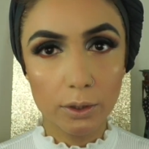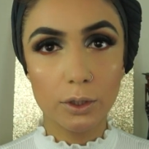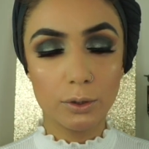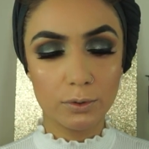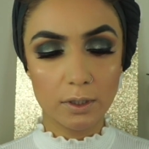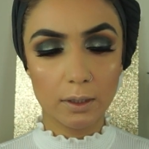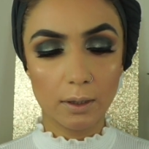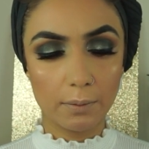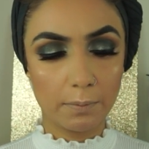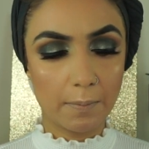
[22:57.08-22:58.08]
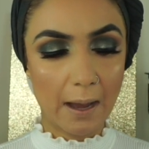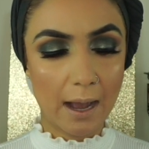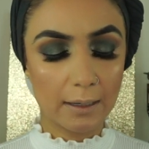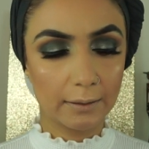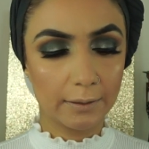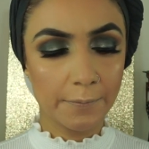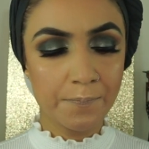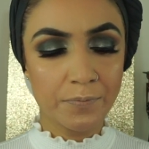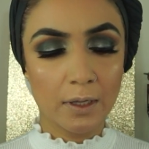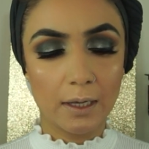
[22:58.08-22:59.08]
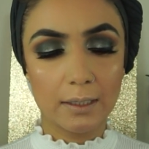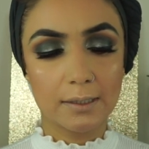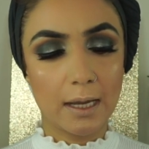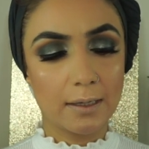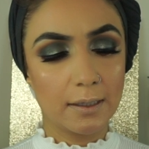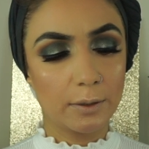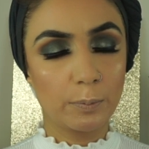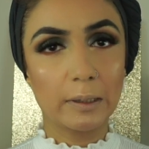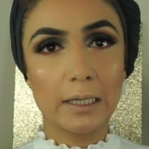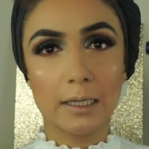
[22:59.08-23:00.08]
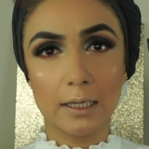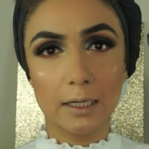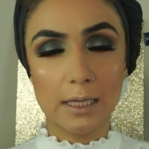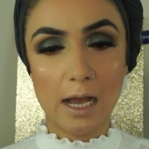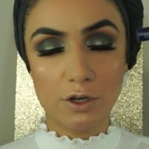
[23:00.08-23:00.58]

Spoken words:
Using the MAC Extended Play Giga